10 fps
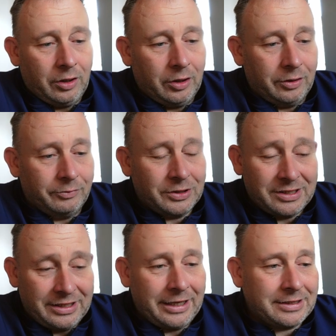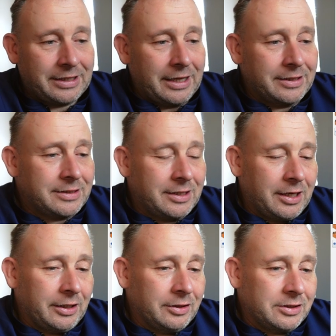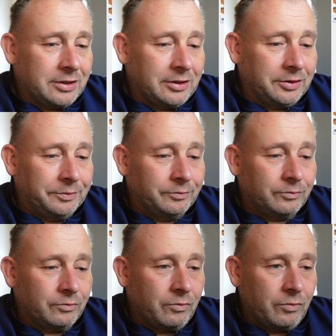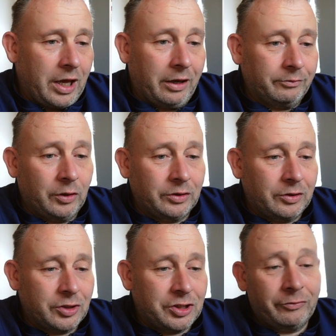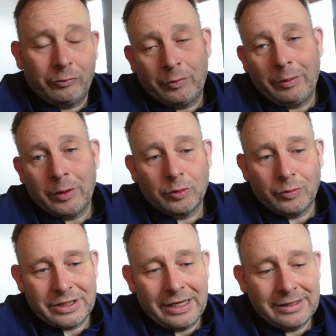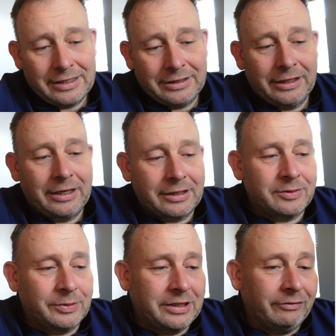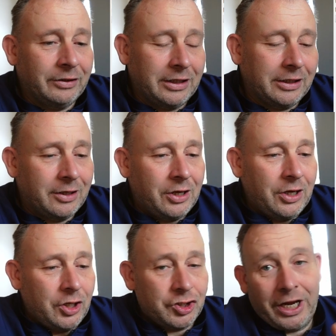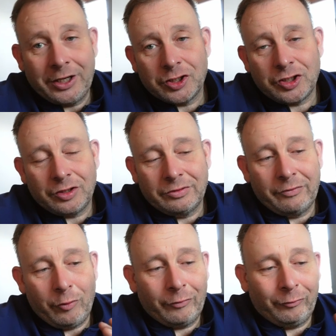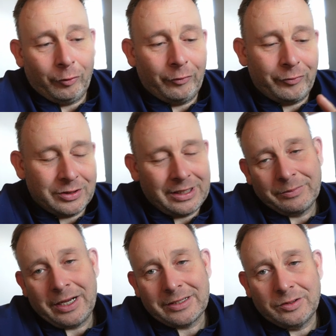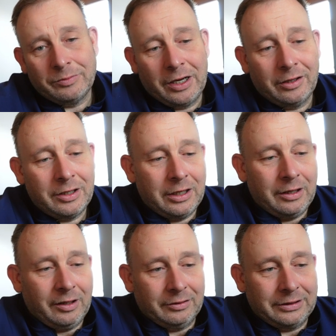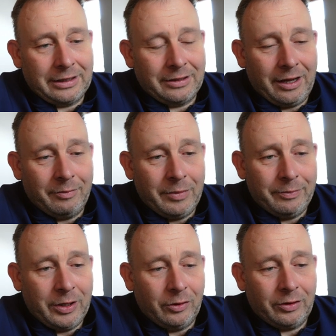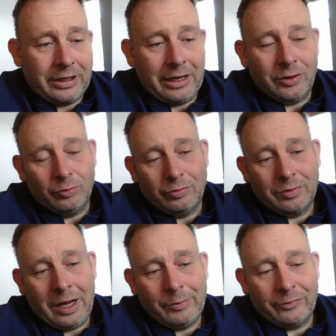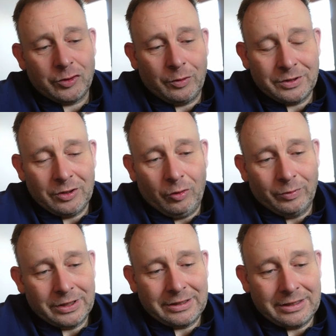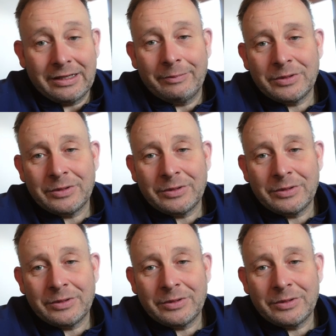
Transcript: with the static scans and, and achieve very good results. I think that will definitely change the workflow for some customer that they maybe can do a couple of jobs now with the SLAM